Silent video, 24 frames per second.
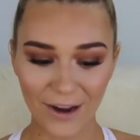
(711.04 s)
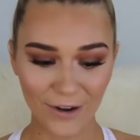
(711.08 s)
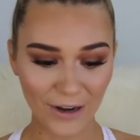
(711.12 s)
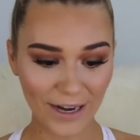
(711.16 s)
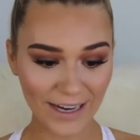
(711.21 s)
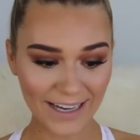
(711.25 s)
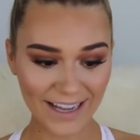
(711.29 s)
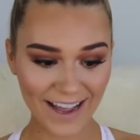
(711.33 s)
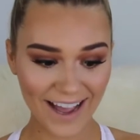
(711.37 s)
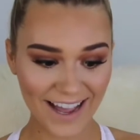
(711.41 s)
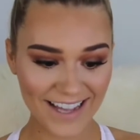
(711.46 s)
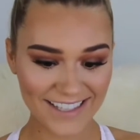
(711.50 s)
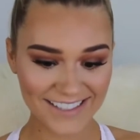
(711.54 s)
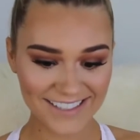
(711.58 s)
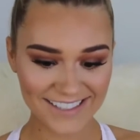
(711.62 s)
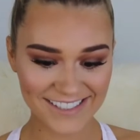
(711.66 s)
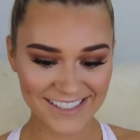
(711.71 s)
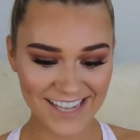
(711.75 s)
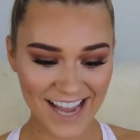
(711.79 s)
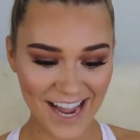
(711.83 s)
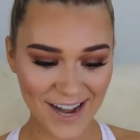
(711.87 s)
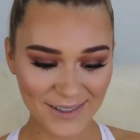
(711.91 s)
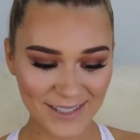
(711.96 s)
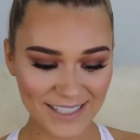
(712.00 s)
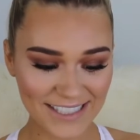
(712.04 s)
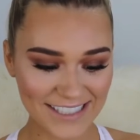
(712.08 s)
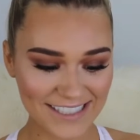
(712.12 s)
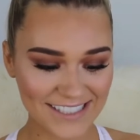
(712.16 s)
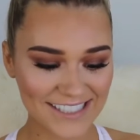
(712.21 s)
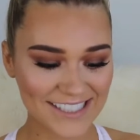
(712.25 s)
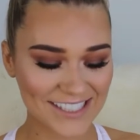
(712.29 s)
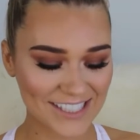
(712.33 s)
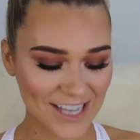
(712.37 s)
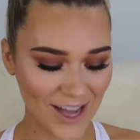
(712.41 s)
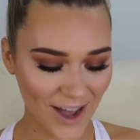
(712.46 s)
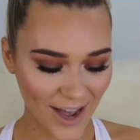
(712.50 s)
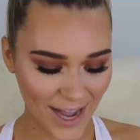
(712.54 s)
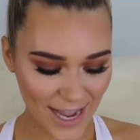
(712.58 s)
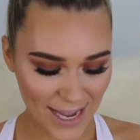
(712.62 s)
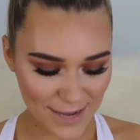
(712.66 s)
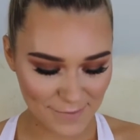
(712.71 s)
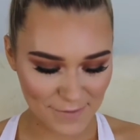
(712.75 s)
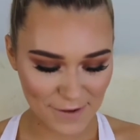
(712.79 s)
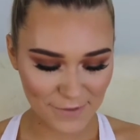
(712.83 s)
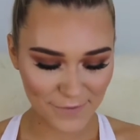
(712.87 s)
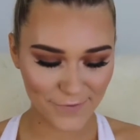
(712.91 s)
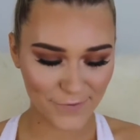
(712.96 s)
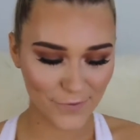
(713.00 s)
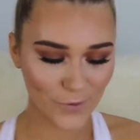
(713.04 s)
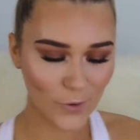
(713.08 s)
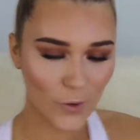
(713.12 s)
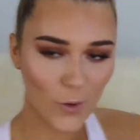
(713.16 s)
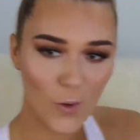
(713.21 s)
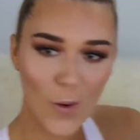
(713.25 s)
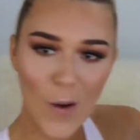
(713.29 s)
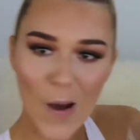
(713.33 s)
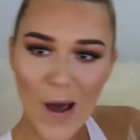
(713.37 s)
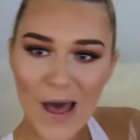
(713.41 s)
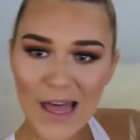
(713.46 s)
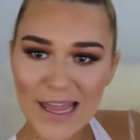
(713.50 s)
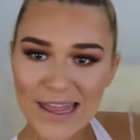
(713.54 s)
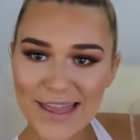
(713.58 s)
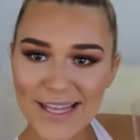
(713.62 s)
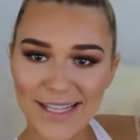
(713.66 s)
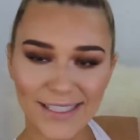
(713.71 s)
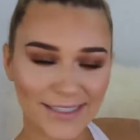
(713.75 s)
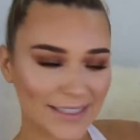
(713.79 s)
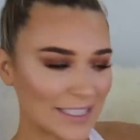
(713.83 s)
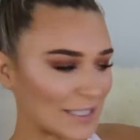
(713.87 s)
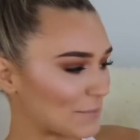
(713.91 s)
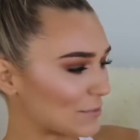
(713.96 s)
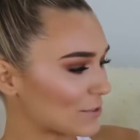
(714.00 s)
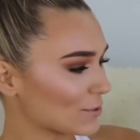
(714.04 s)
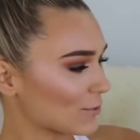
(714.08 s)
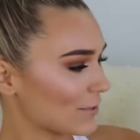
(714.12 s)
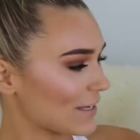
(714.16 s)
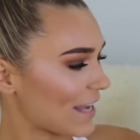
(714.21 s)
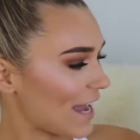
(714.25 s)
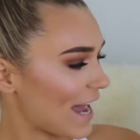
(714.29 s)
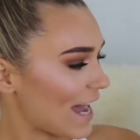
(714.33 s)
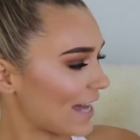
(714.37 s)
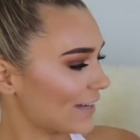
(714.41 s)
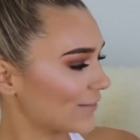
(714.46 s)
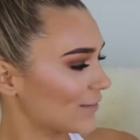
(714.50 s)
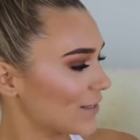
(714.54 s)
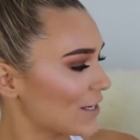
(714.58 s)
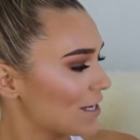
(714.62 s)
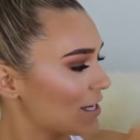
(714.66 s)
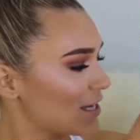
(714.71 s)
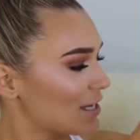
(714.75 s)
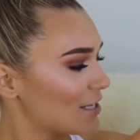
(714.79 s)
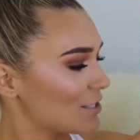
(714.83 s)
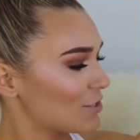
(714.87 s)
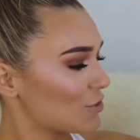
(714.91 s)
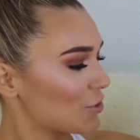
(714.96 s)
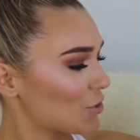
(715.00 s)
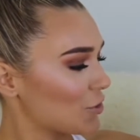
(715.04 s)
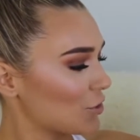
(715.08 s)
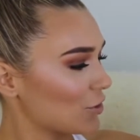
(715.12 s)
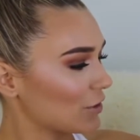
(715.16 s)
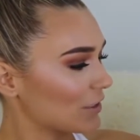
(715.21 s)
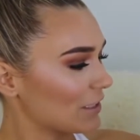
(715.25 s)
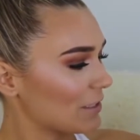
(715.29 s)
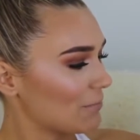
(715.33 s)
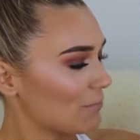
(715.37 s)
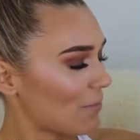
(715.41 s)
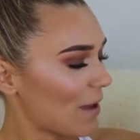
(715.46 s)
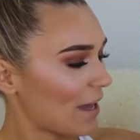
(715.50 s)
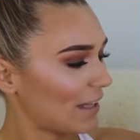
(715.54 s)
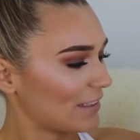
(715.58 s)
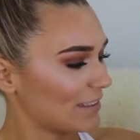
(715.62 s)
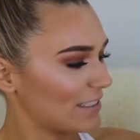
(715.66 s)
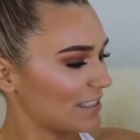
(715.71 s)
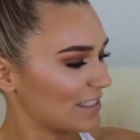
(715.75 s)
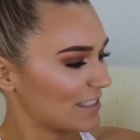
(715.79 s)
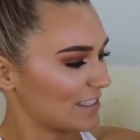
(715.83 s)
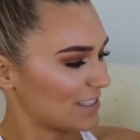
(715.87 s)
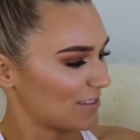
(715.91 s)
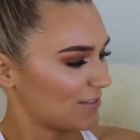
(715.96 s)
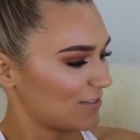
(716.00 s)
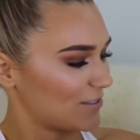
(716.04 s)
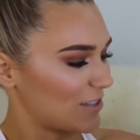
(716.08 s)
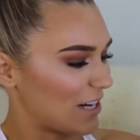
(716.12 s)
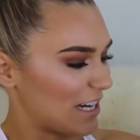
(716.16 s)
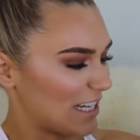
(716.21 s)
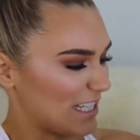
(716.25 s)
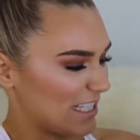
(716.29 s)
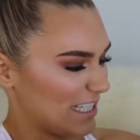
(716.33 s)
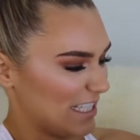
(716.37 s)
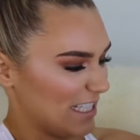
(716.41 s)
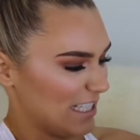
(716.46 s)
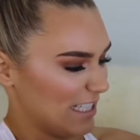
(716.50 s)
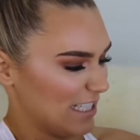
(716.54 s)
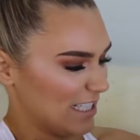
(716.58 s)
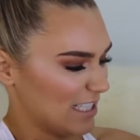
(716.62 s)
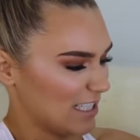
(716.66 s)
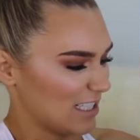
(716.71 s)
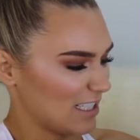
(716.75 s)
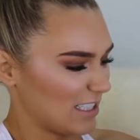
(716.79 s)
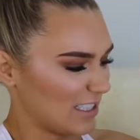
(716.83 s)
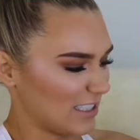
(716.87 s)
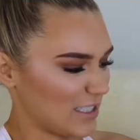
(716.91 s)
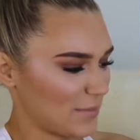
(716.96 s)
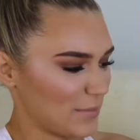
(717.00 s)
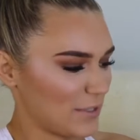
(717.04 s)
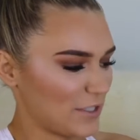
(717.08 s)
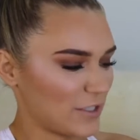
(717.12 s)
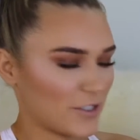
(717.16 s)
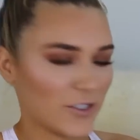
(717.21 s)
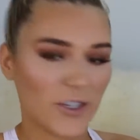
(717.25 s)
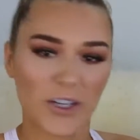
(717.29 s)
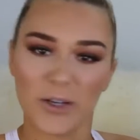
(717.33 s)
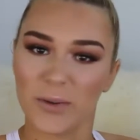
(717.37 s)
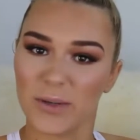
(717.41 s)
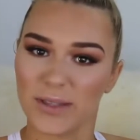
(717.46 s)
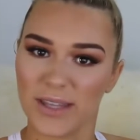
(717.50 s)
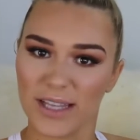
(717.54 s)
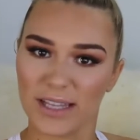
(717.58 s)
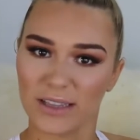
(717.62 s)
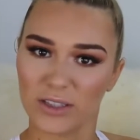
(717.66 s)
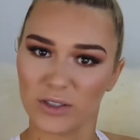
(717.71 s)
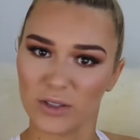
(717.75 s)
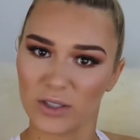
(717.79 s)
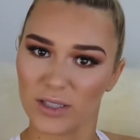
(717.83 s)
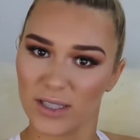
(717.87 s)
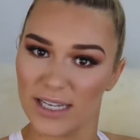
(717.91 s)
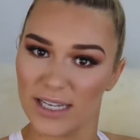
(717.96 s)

Alright guys, now it is time for the lips. We have 2 lip palettes right here. Let me show you what they look